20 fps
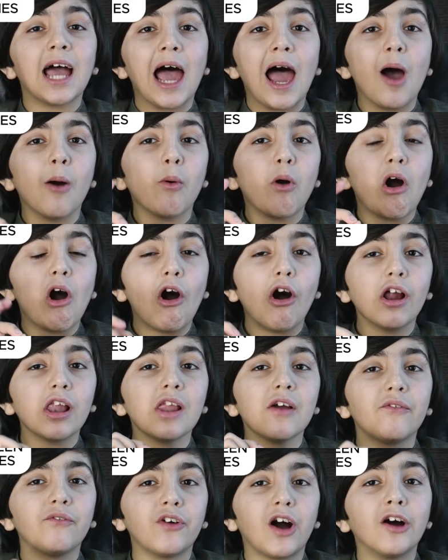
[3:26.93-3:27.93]
have
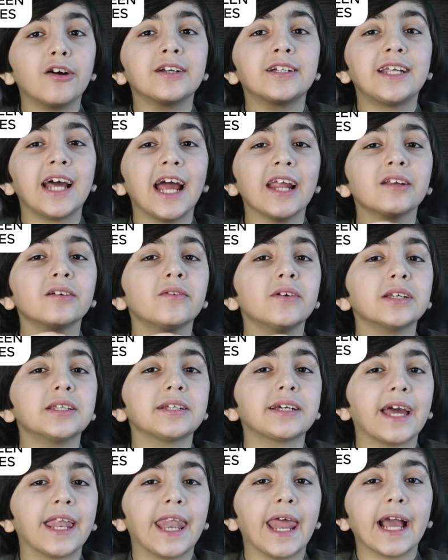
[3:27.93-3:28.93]
only found tenuous
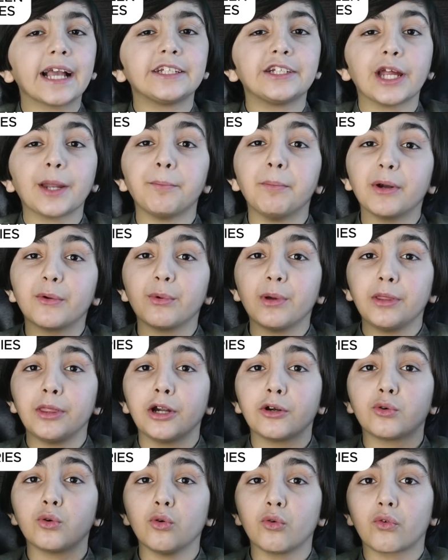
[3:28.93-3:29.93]
connection between
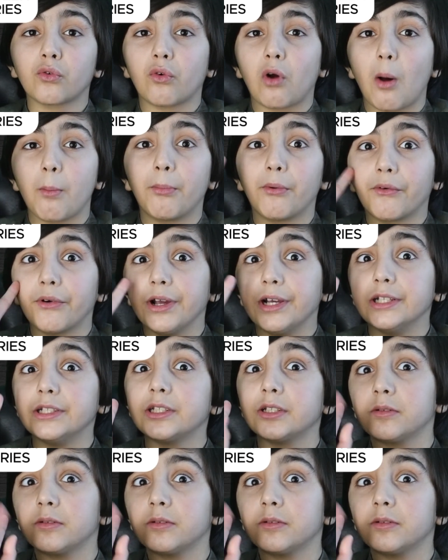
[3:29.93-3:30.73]
the two robberies.